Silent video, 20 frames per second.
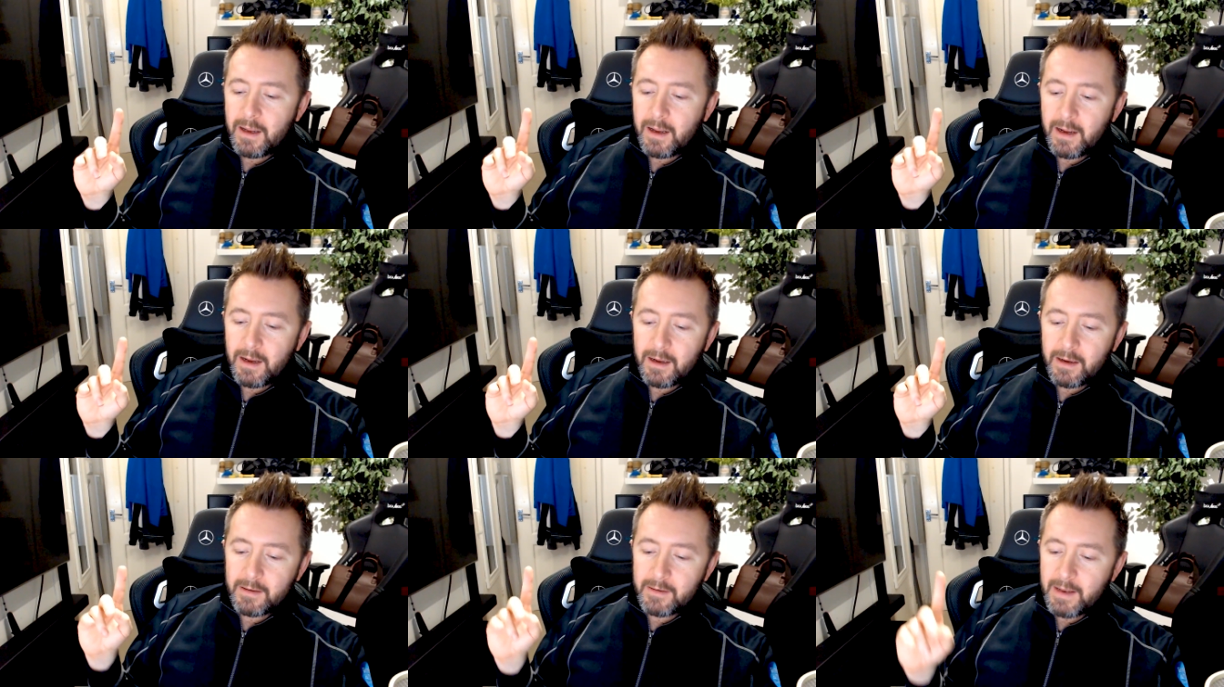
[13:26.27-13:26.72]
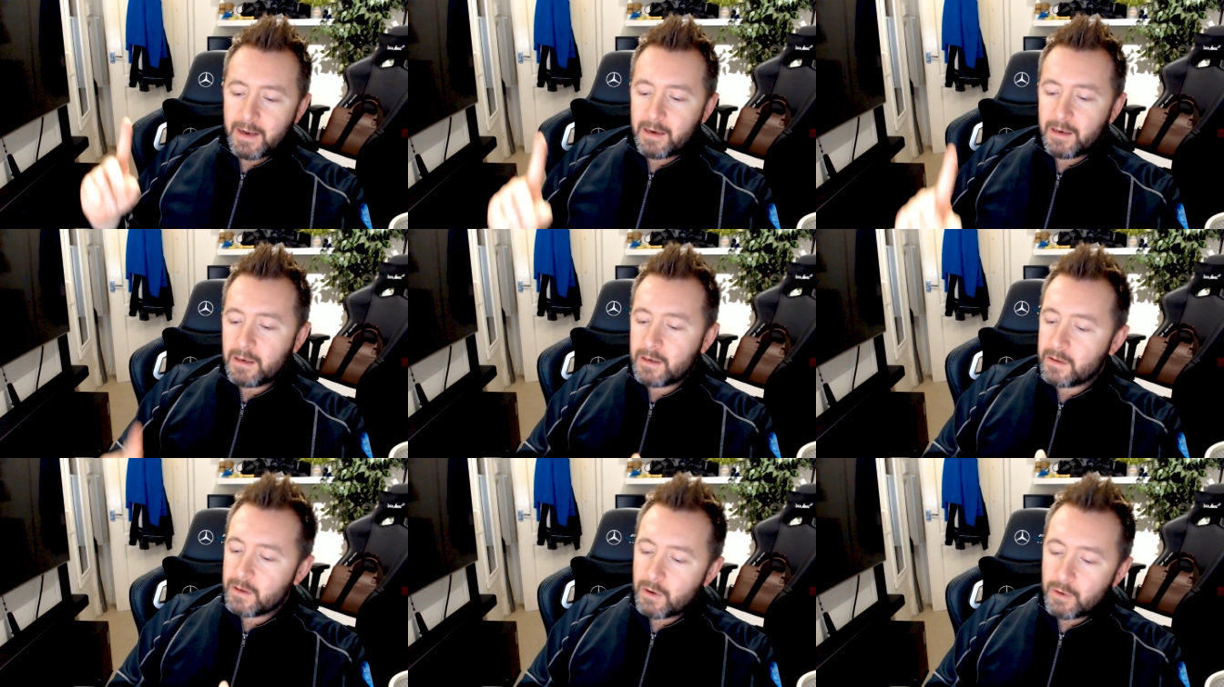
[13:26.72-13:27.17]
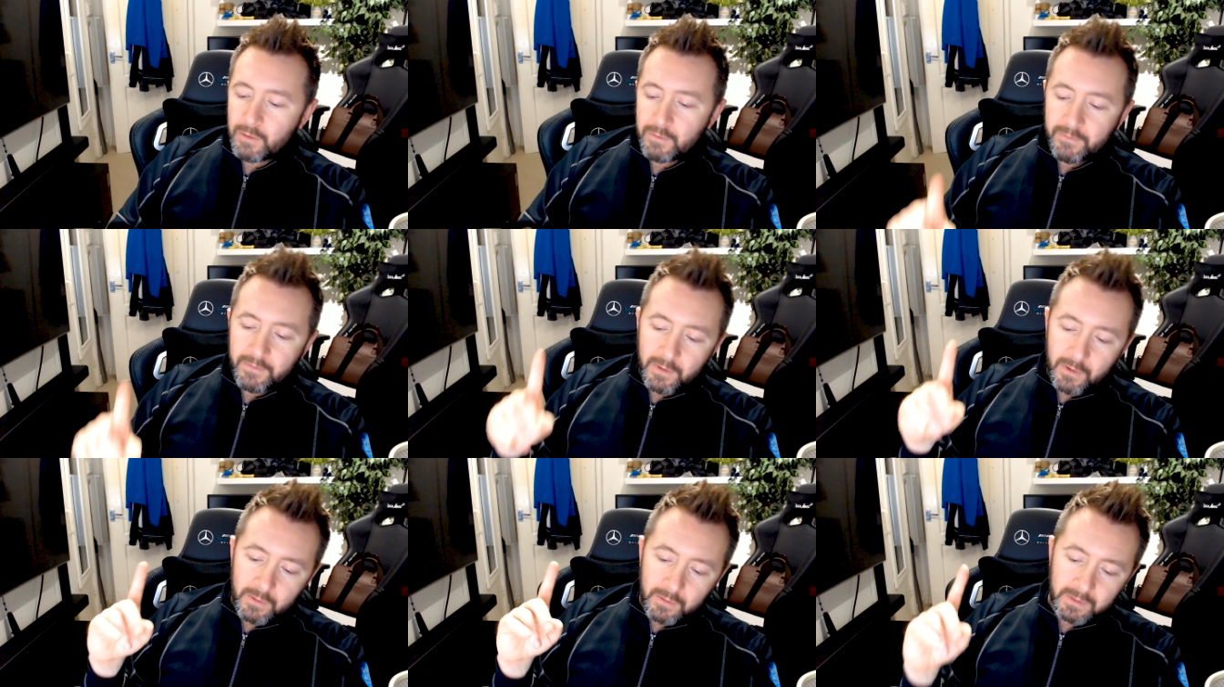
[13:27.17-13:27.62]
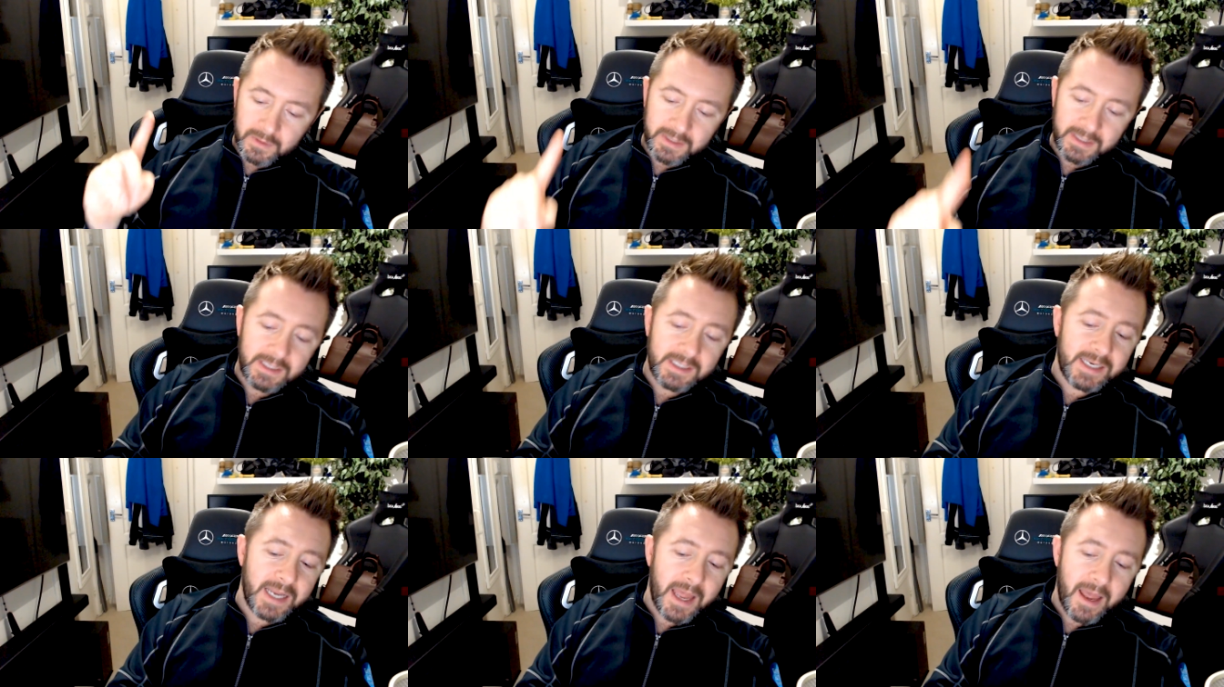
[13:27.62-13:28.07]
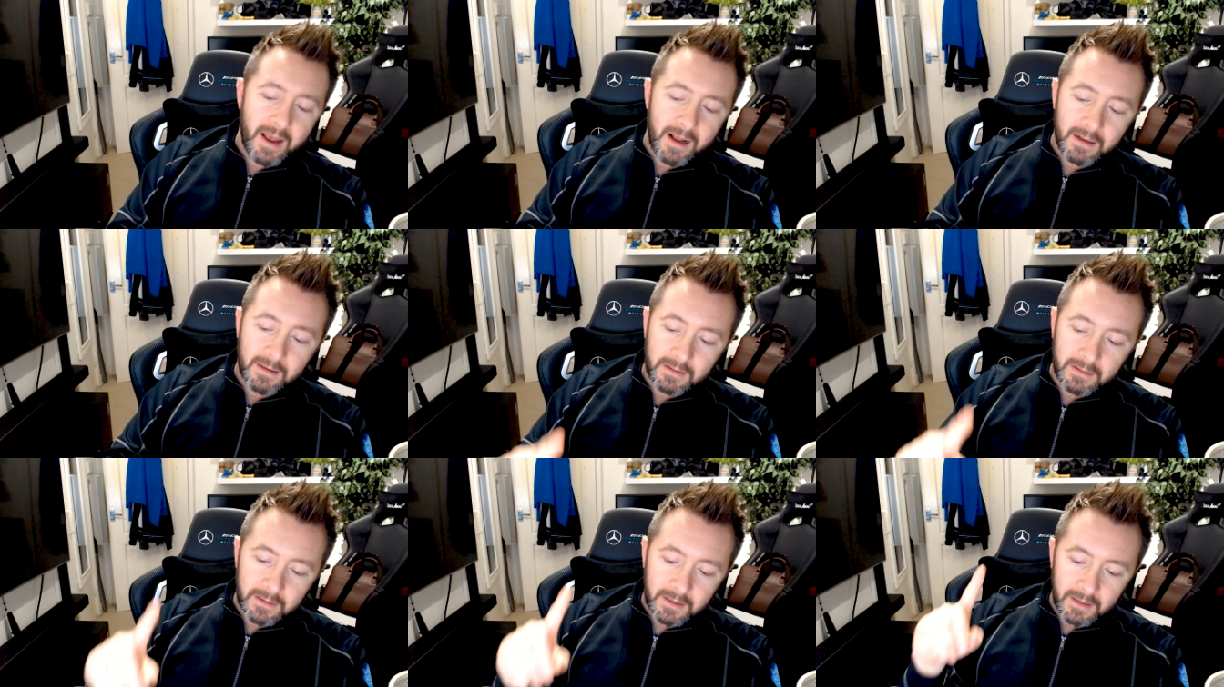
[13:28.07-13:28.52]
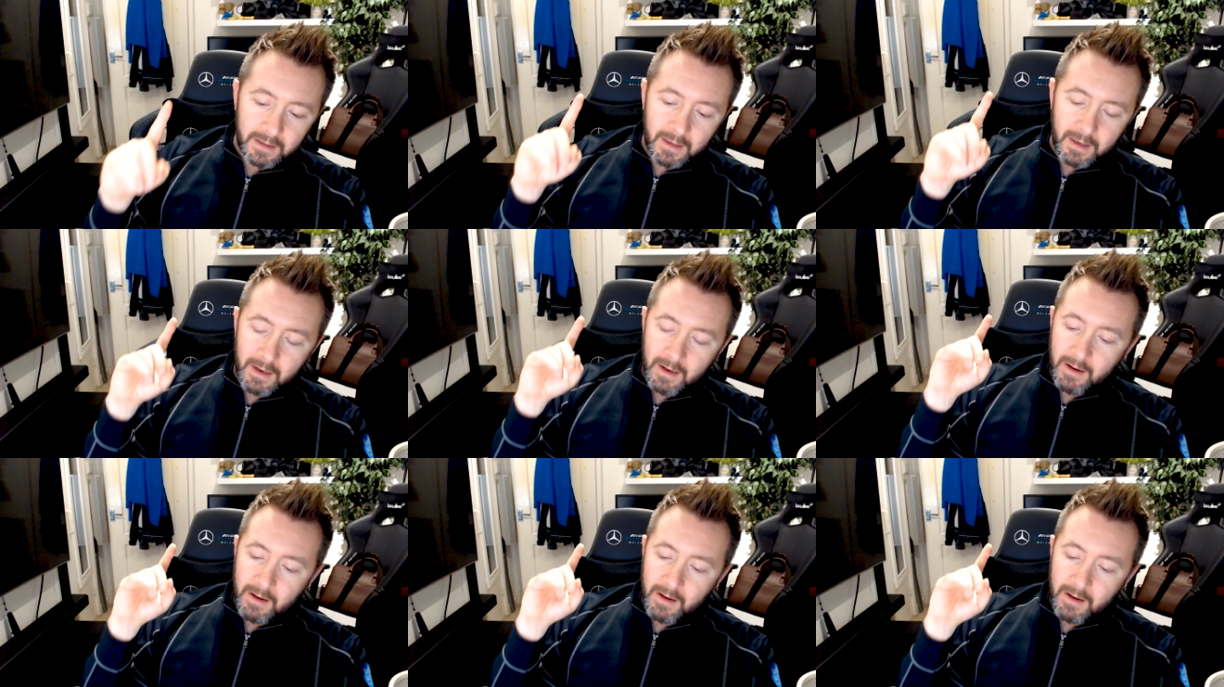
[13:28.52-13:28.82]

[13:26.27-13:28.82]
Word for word: Lenovo, Dell,